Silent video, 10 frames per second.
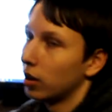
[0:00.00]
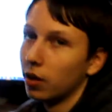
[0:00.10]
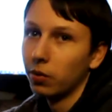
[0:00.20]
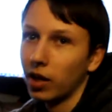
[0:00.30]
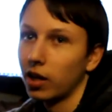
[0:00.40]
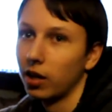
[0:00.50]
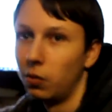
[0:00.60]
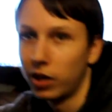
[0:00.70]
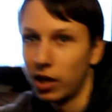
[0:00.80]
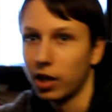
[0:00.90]
Yeah, we gotta we
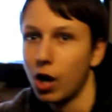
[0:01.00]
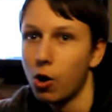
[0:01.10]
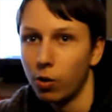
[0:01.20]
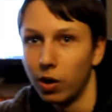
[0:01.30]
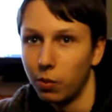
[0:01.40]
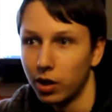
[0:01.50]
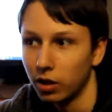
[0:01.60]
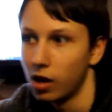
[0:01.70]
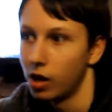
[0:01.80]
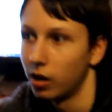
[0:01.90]
gotta go and wait in
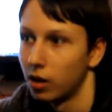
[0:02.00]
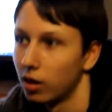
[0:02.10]
line.